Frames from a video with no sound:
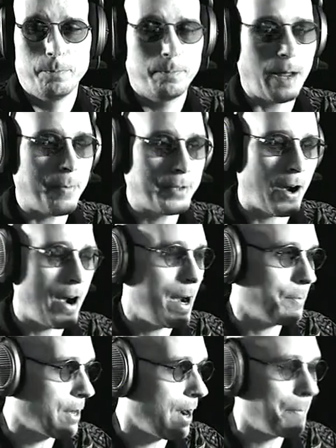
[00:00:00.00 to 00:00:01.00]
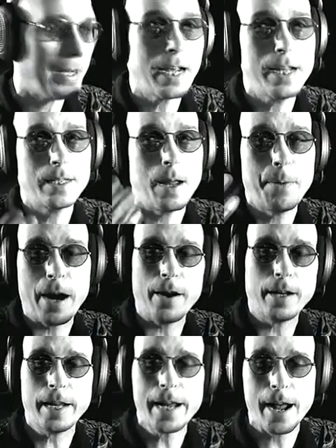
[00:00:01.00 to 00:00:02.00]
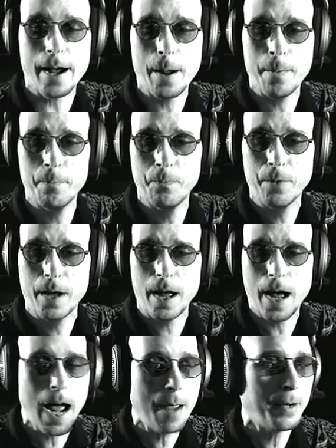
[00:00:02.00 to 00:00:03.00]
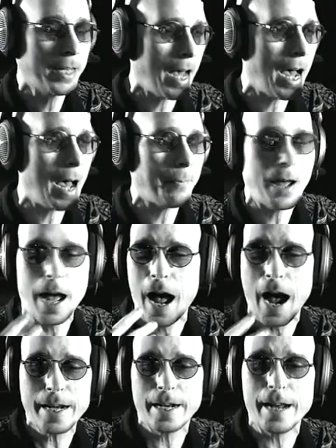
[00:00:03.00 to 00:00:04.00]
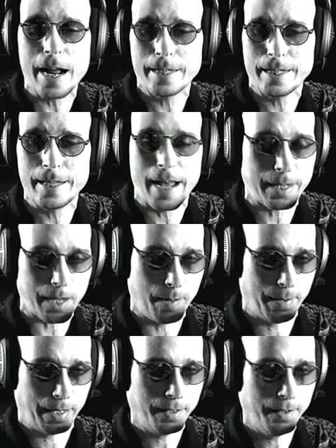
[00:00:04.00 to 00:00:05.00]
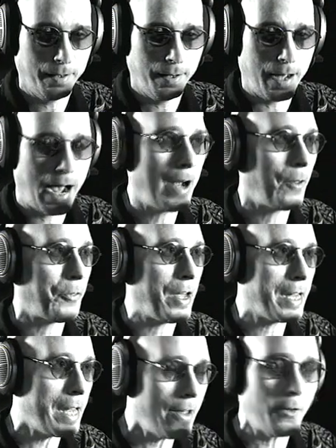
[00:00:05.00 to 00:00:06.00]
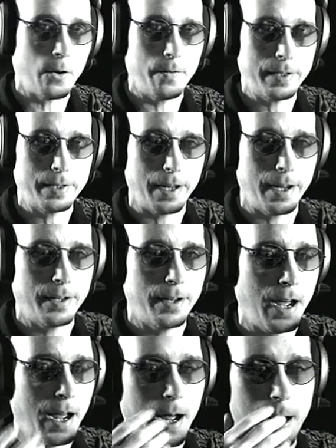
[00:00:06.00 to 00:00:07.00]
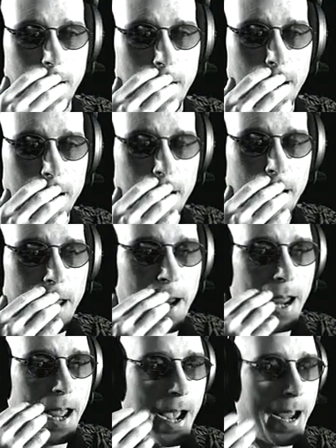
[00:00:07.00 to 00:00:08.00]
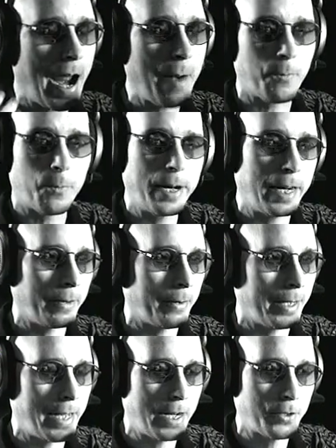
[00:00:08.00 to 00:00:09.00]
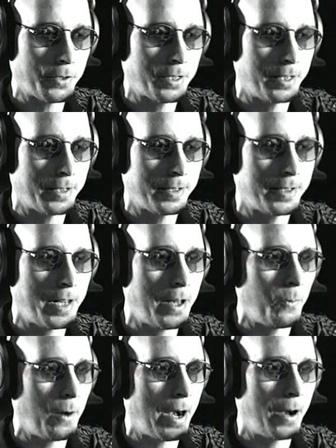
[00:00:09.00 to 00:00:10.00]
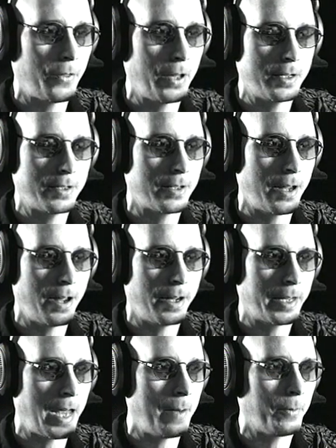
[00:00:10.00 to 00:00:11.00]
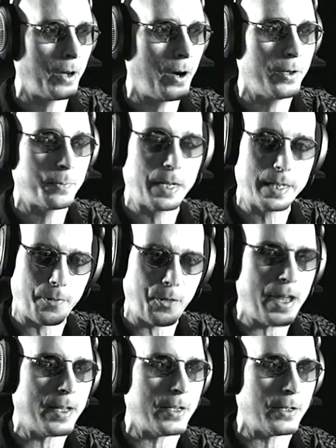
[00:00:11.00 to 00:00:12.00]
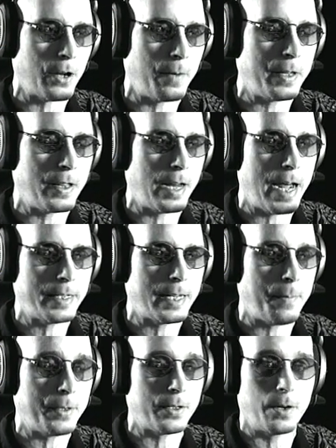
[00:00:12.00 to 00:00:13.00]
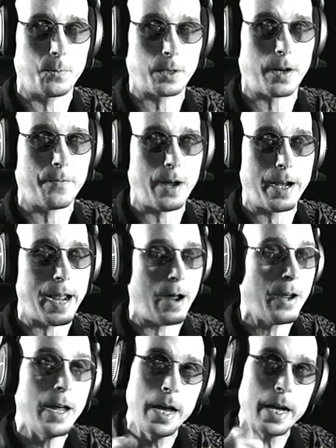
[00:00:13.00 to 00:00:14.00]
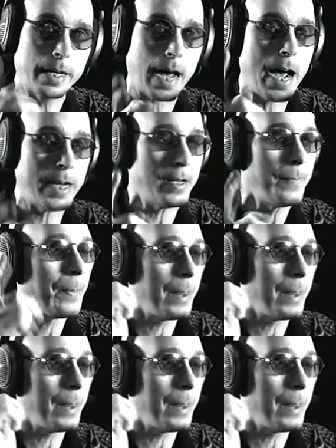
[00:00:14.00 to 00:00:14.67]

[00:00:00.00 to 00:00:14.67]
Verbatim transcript: I'm sorry, I'm sorry. Because apparently, um, I'm a cop. I did not see that coming. I don't think either of us did. Uh, and I'm really, really interested to see where this uh, game goes because I think this is going to be the last episode. We're going to find out. Guys,